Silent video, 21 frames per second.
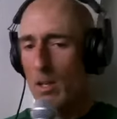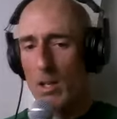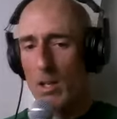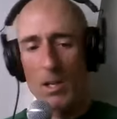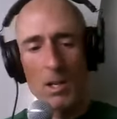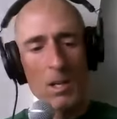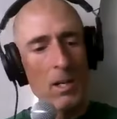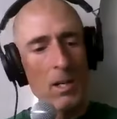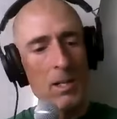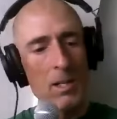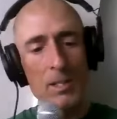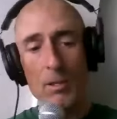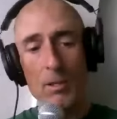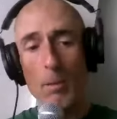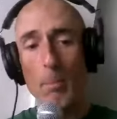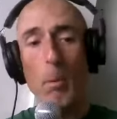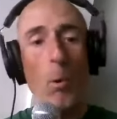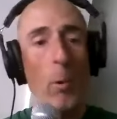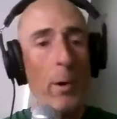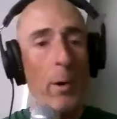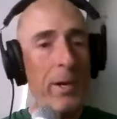Uh, it's a
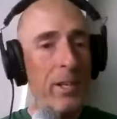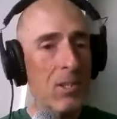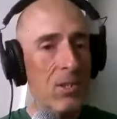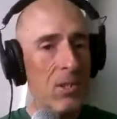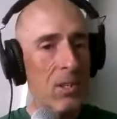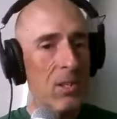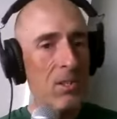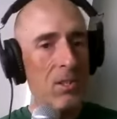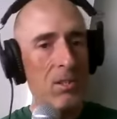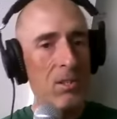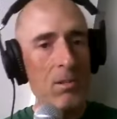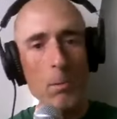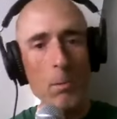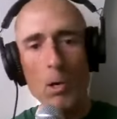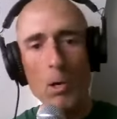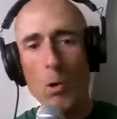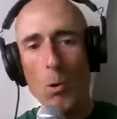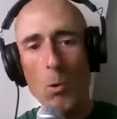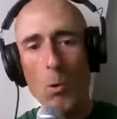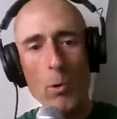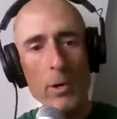point system
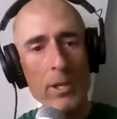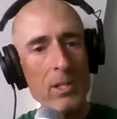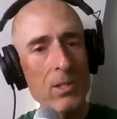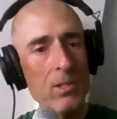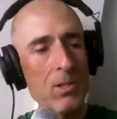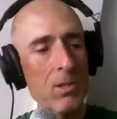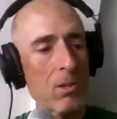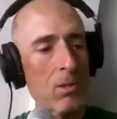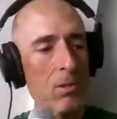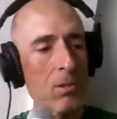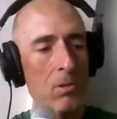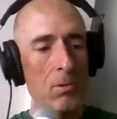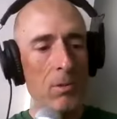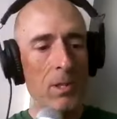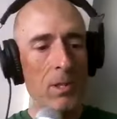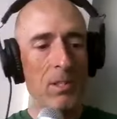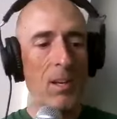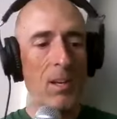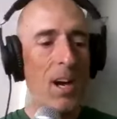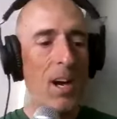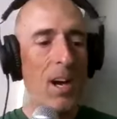according to the
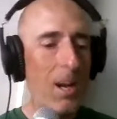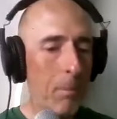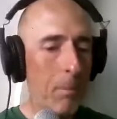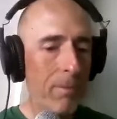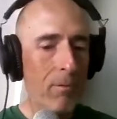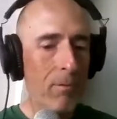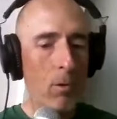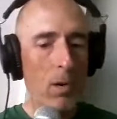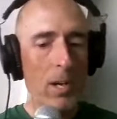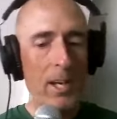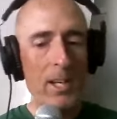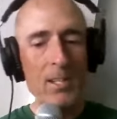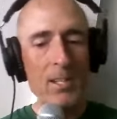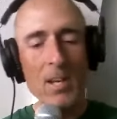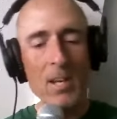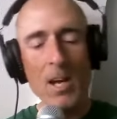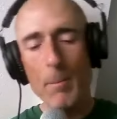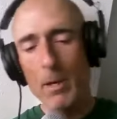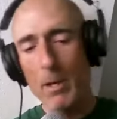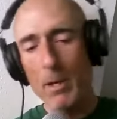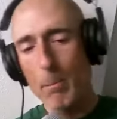type of race,
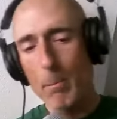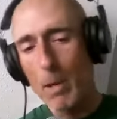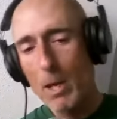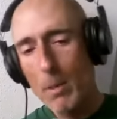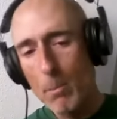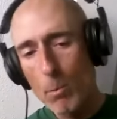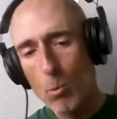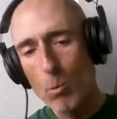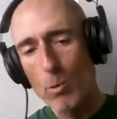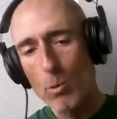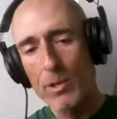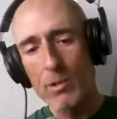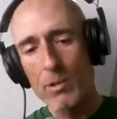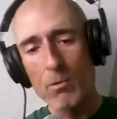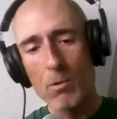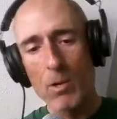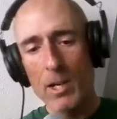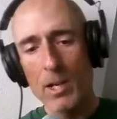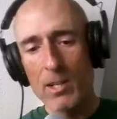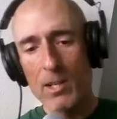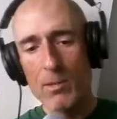how many people were in the
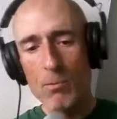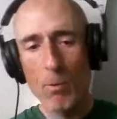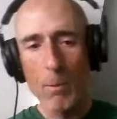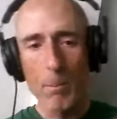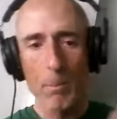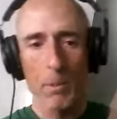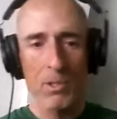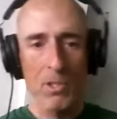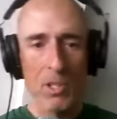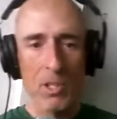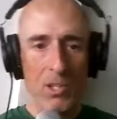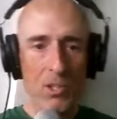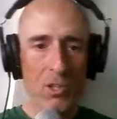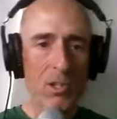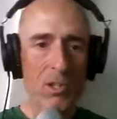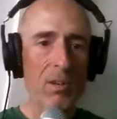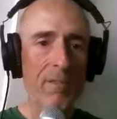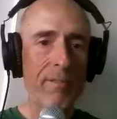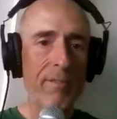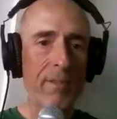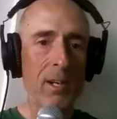race, what position
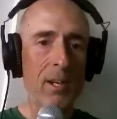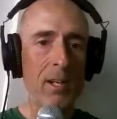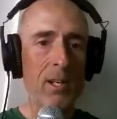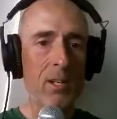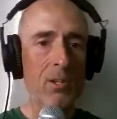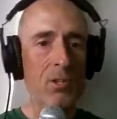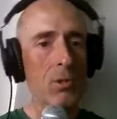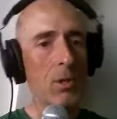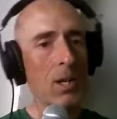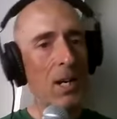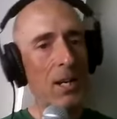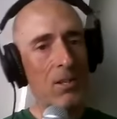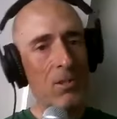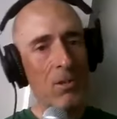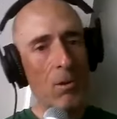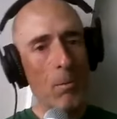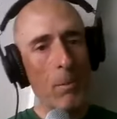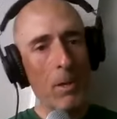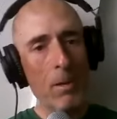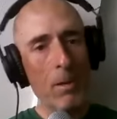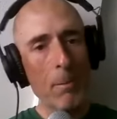you finished. You got
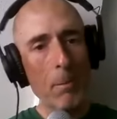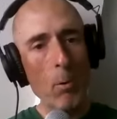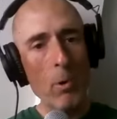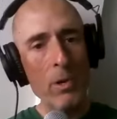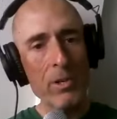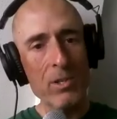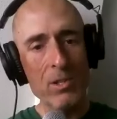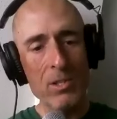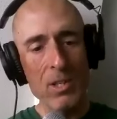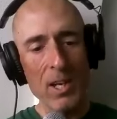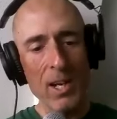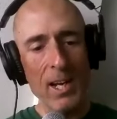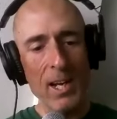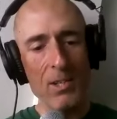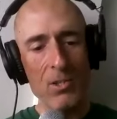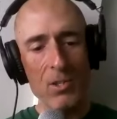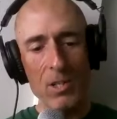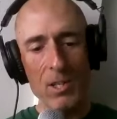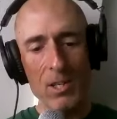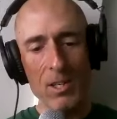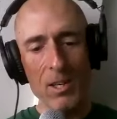so many points
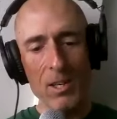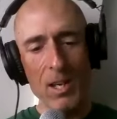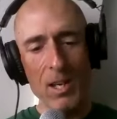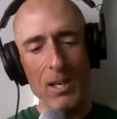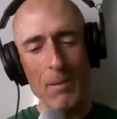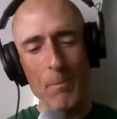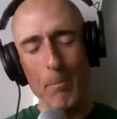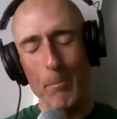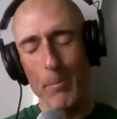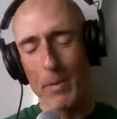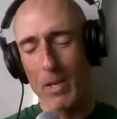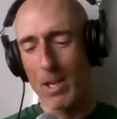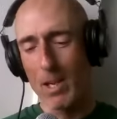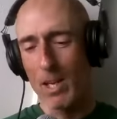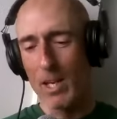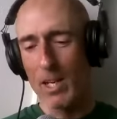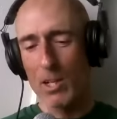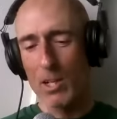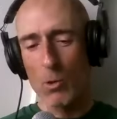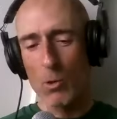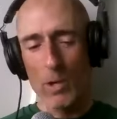attached, and it
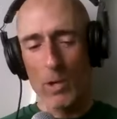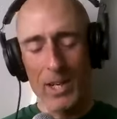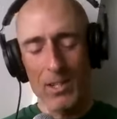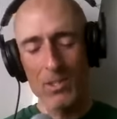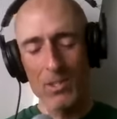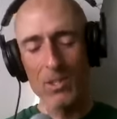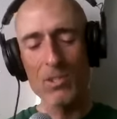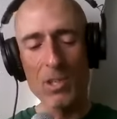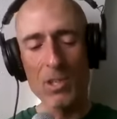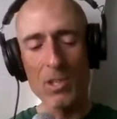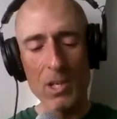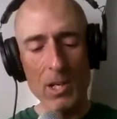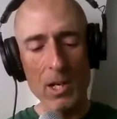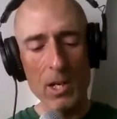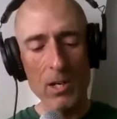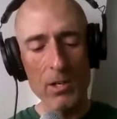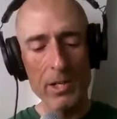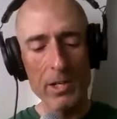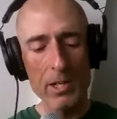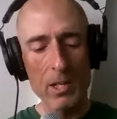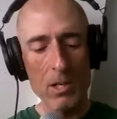it creates a
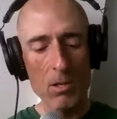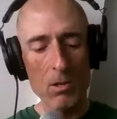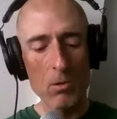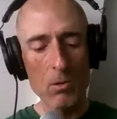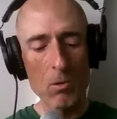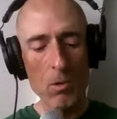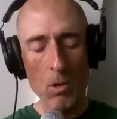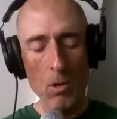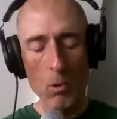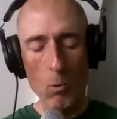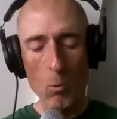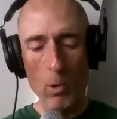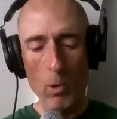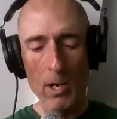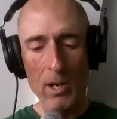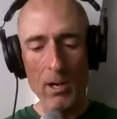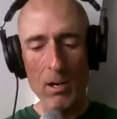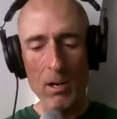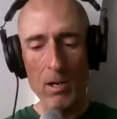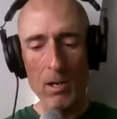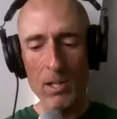scenario
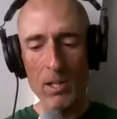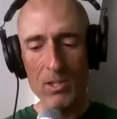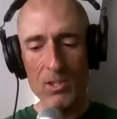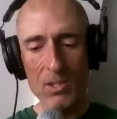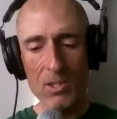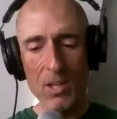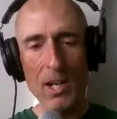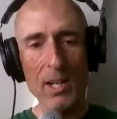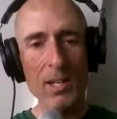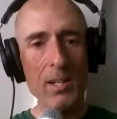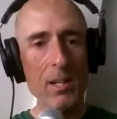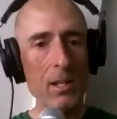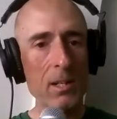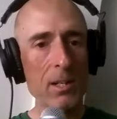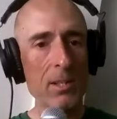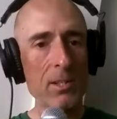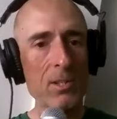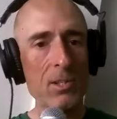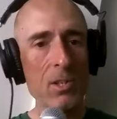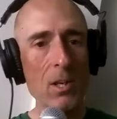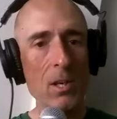where a
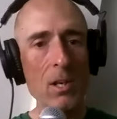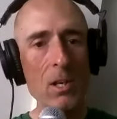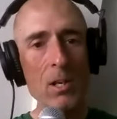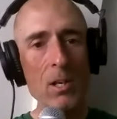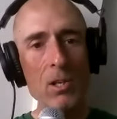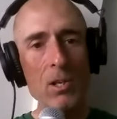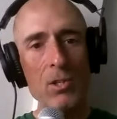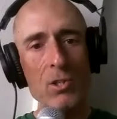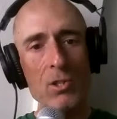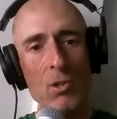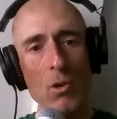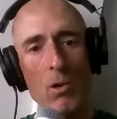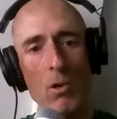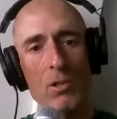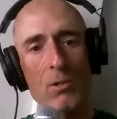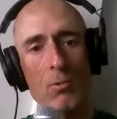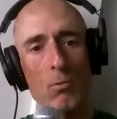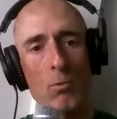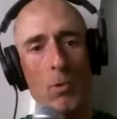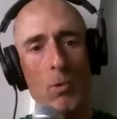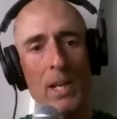cyclist
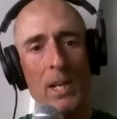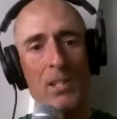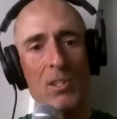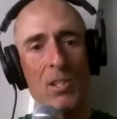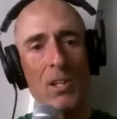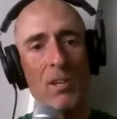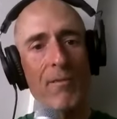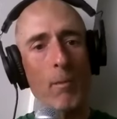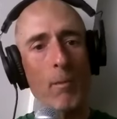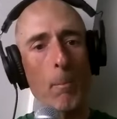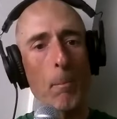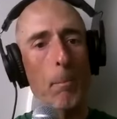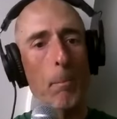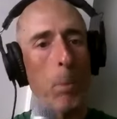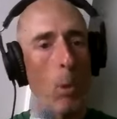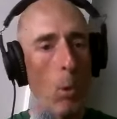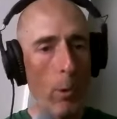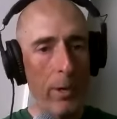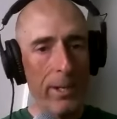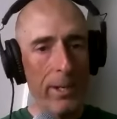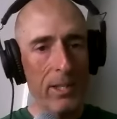starts racing for
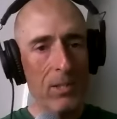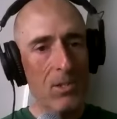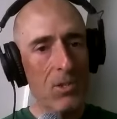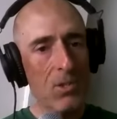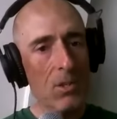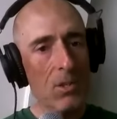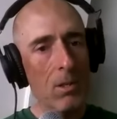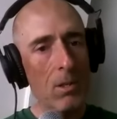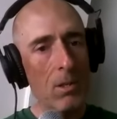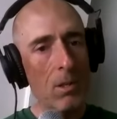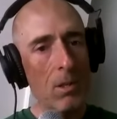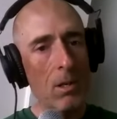points.